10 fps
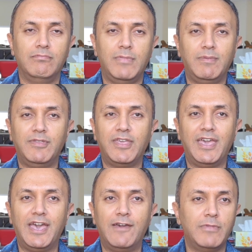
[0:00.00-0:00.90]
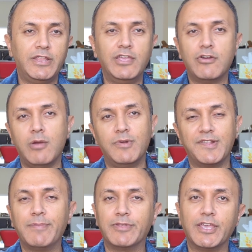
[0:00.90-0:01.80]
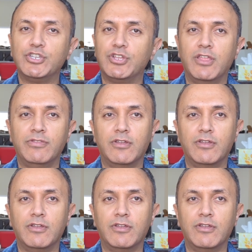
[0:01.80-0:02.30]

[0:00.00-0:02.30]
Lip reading: Maybe they have an e-commerce application and